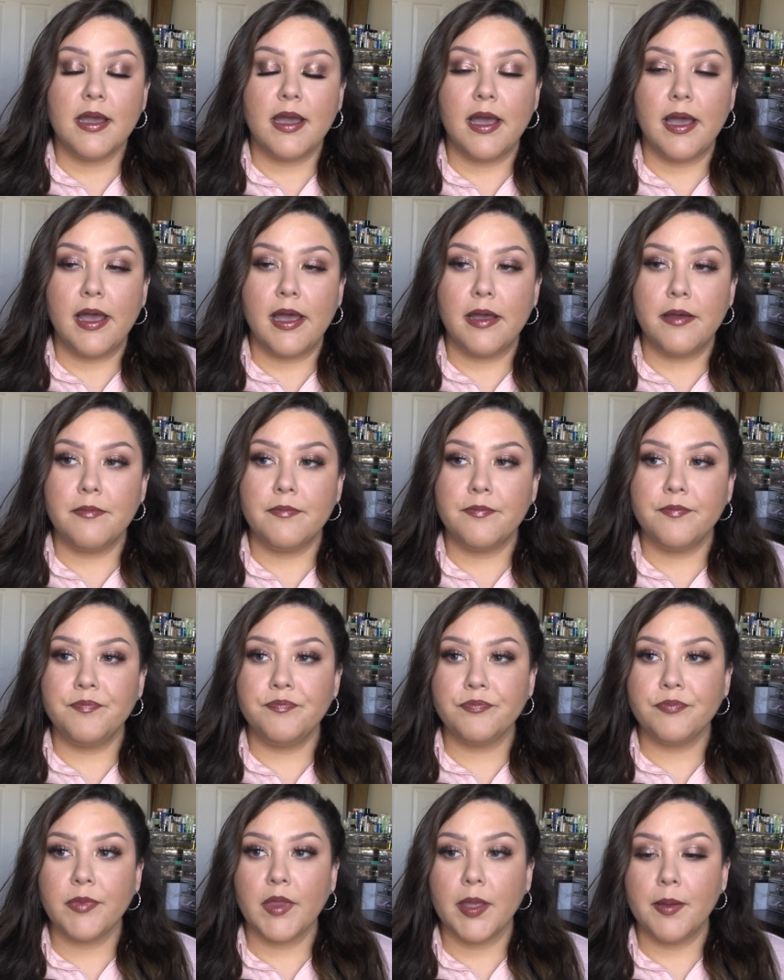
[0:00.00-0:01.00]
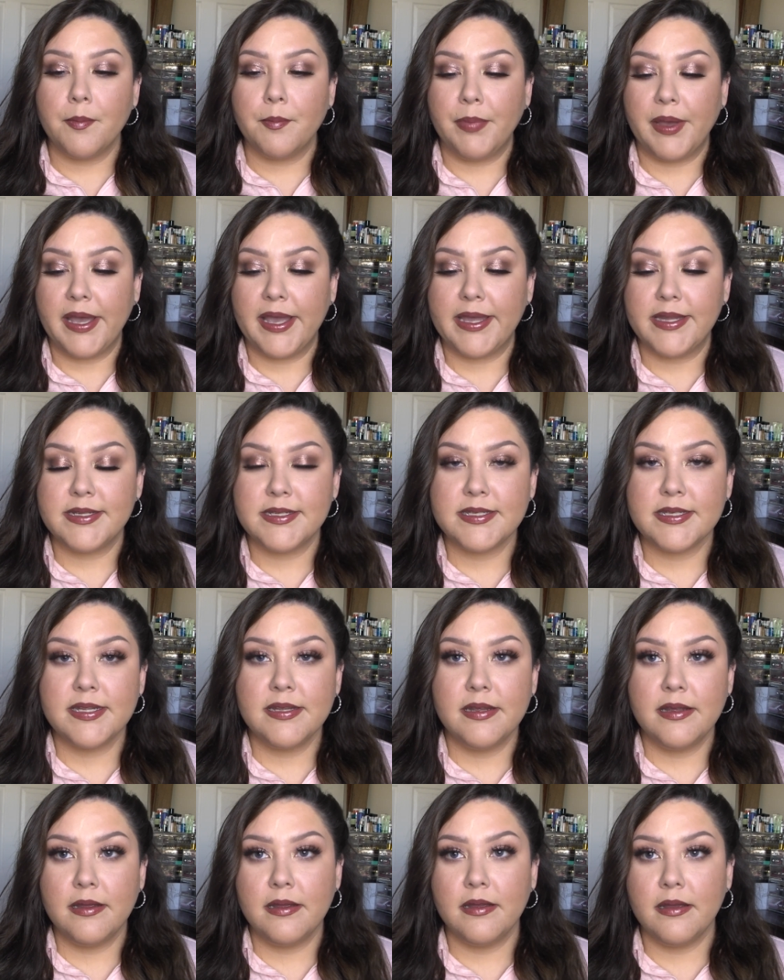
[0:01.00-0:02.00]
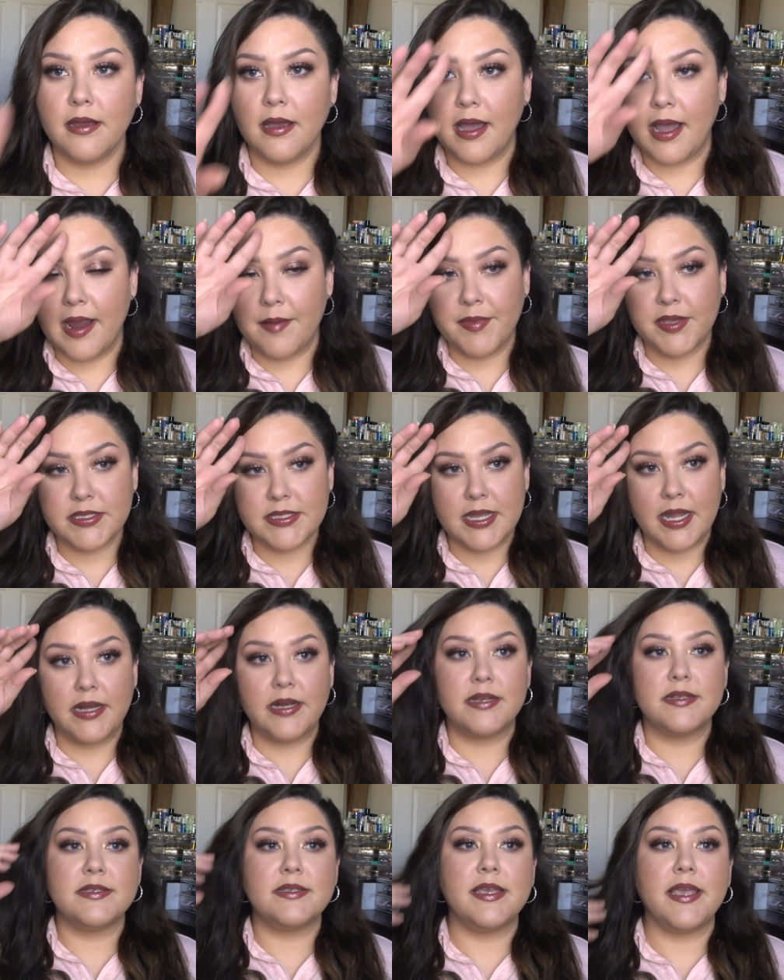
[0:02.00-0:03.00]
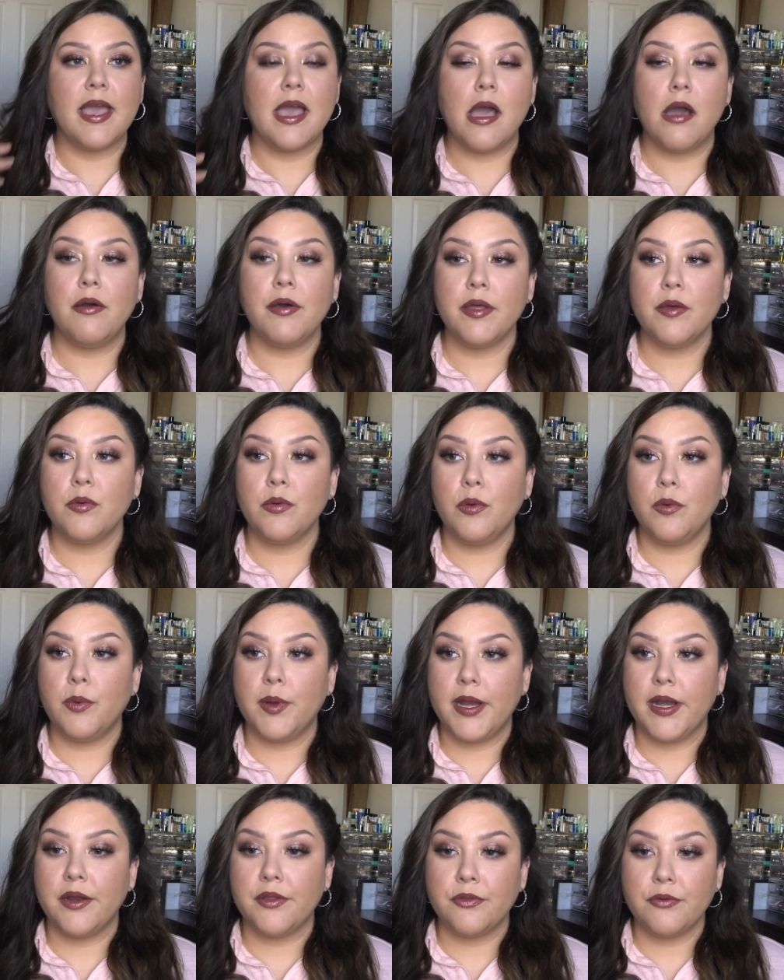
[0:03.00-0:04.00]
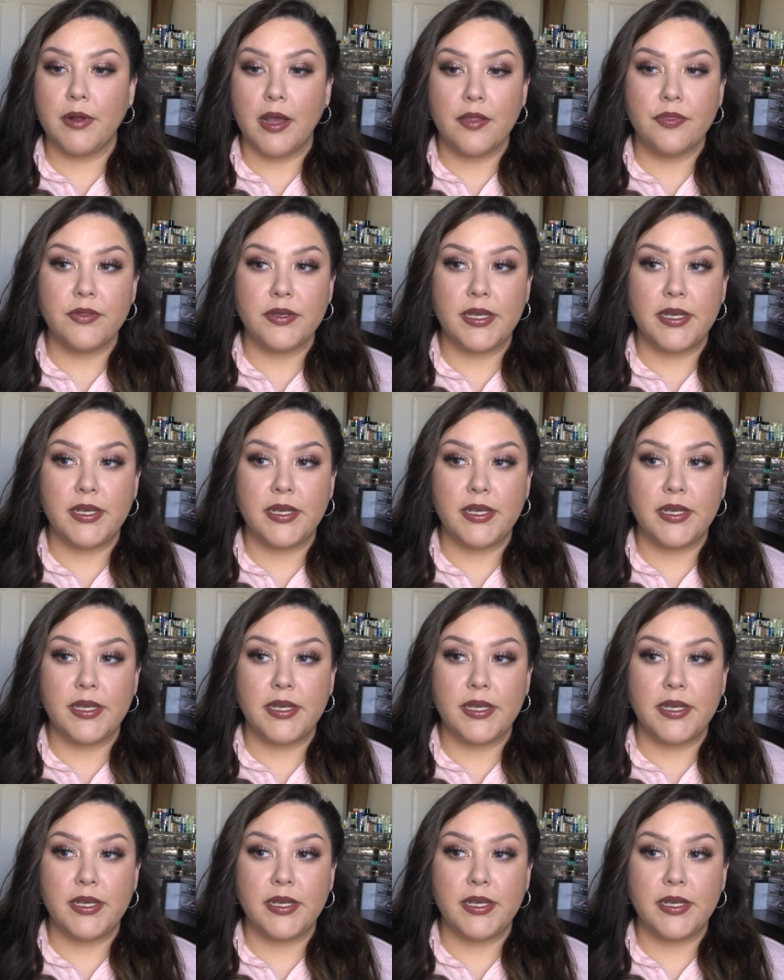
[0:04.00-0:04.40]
Um, but I'm excited to see how it will wear throughout the